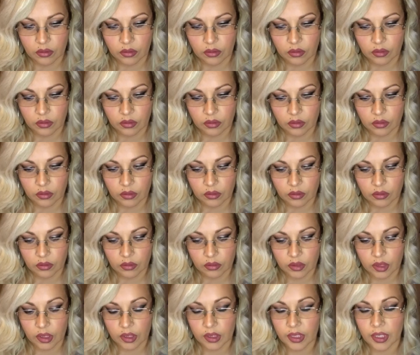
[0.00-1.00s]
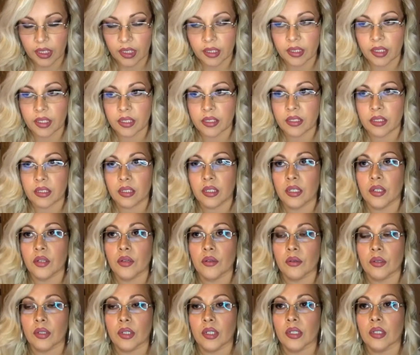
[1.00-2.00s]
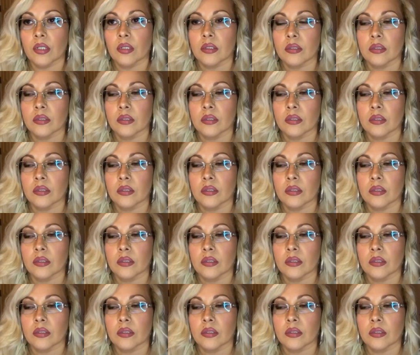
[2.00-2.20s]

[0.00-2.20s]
again, as a country, it's the